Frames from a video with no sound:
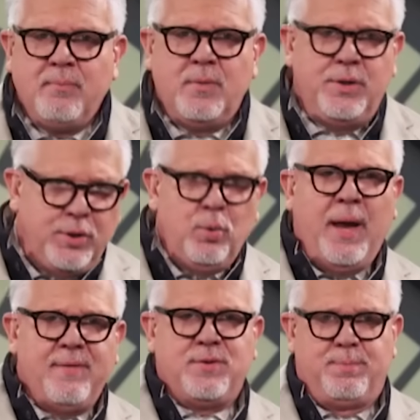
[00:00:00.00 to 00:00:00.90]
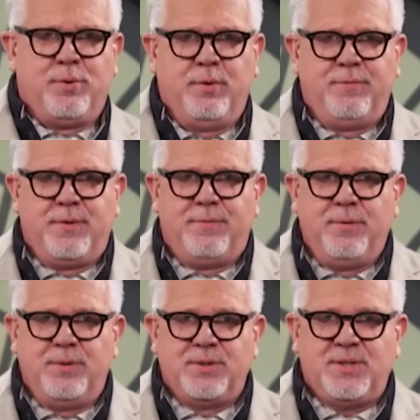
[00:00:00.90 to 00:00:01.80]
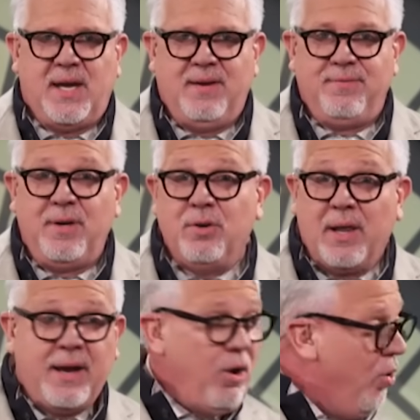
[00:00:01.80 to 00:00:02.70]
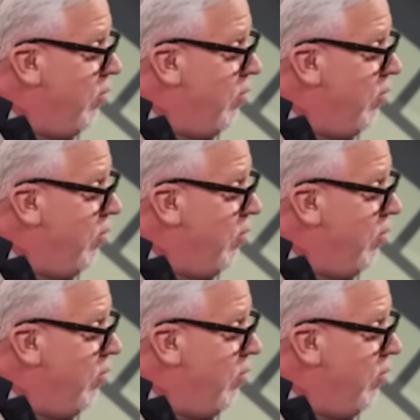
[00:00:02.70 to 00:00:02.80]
You have to prove the food is safe. And you're like, oh